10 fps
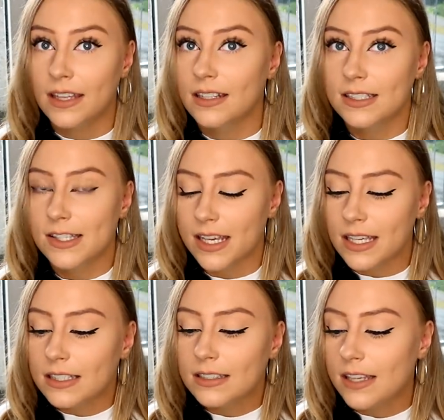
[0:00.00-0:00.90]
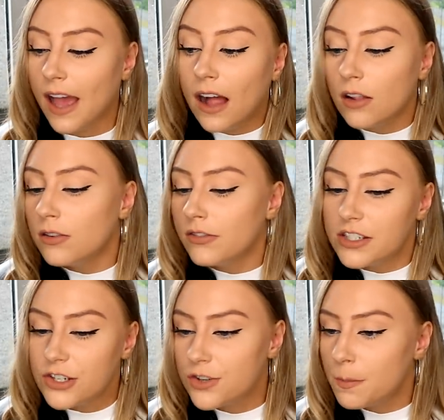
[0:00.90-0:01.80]
innocent,
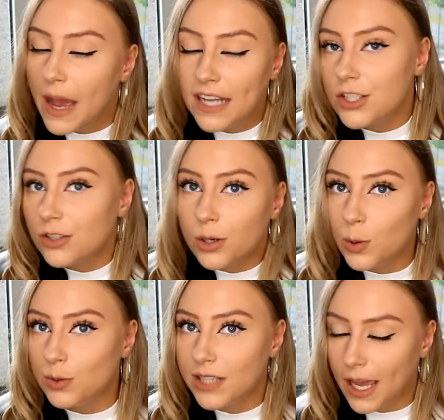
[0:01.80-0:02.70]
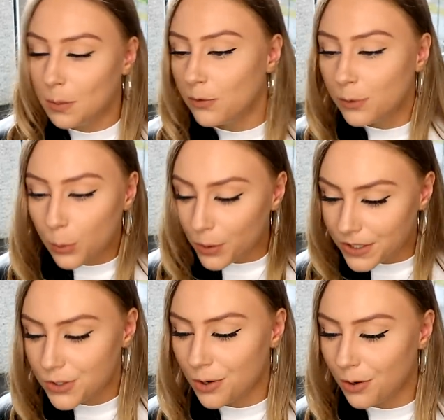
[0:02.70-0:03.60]
elvish, magical type of
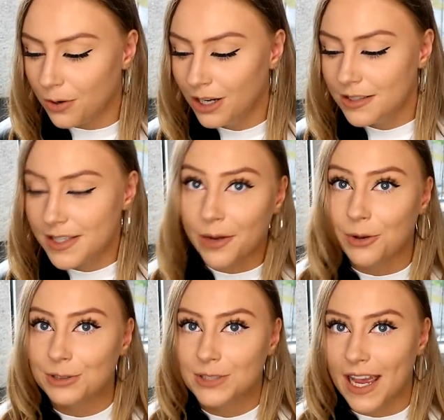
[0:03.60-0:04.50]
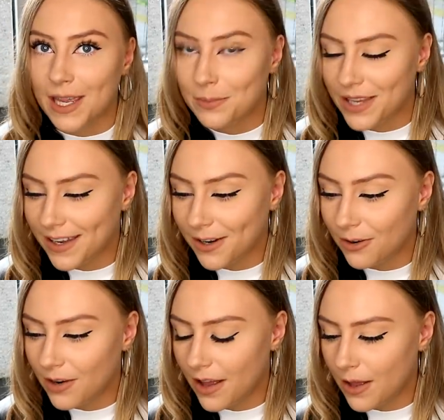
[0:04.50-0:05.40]
creature stereotype
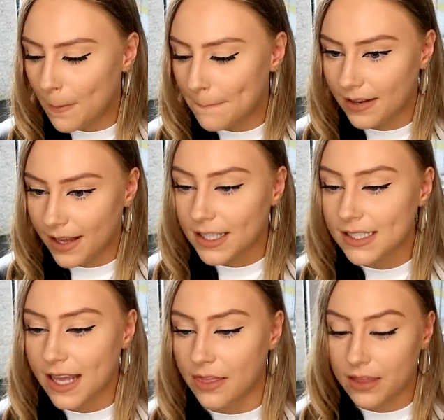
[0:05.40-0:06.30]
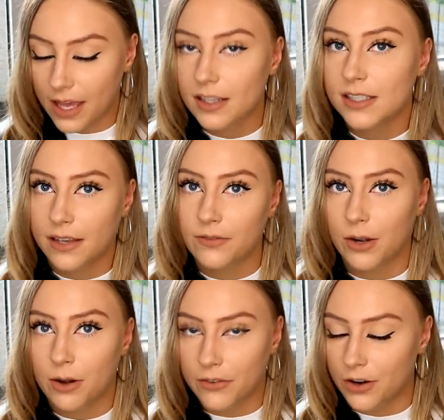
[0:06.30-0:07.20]
here. Like I said, that is a
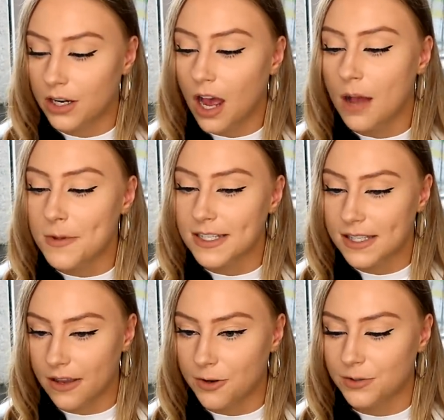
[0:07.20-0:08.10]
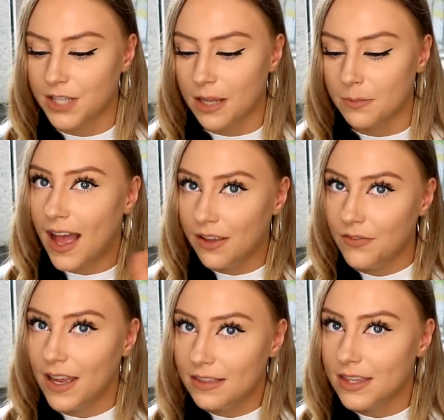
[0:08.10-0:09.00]
very, very common stereotype. I
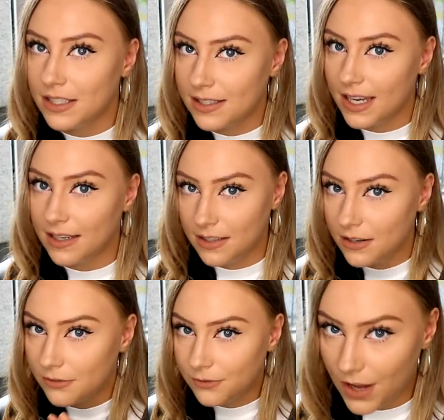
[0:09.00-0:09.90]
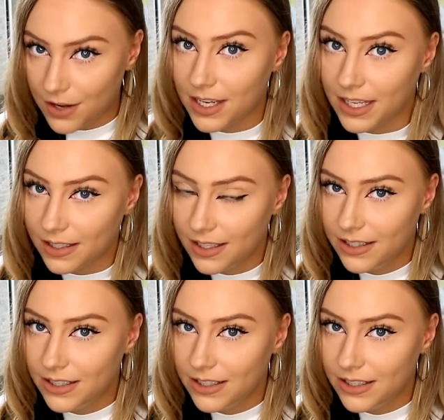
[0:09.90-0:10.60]
find this skit funny,